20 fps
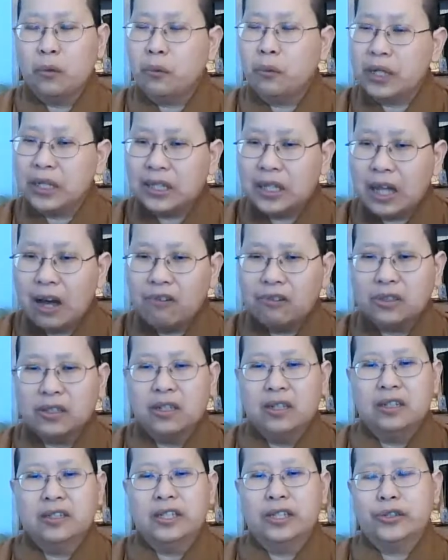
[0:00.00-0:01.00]
without
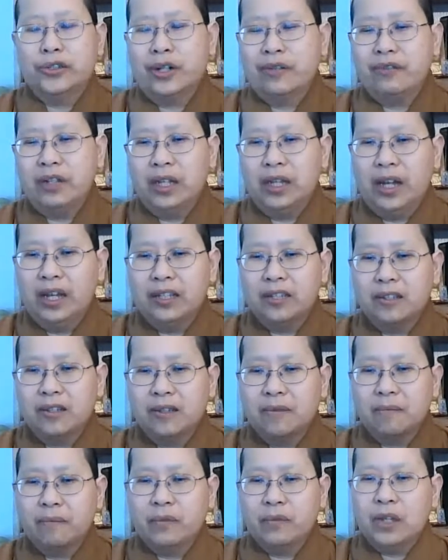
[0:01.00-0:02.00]
the traffic
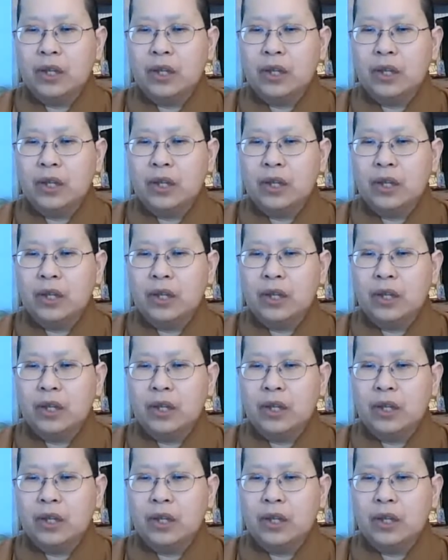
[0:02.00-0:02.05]
light,